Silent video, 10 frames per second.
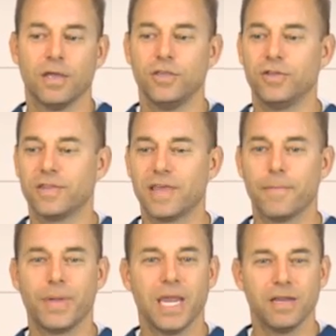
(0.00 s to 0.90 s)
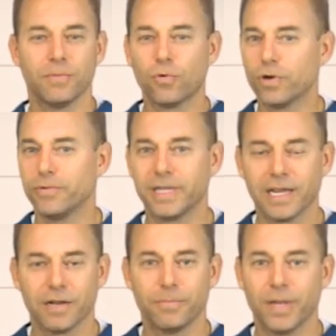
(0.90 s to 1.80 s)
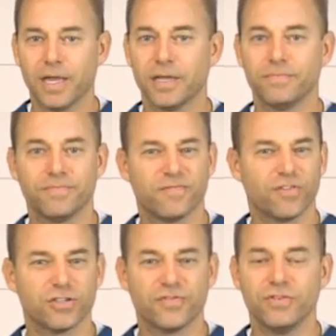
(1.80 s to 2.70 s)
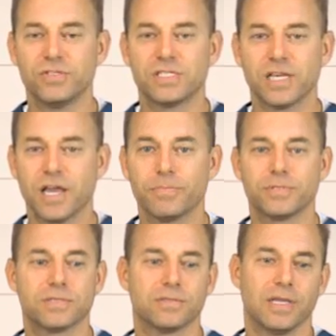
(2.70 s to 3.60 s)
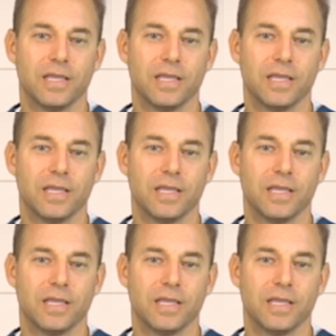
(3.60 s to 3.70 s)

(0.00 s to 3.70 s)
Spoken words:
You get that pain in the morning when you get out of bed, first few steps,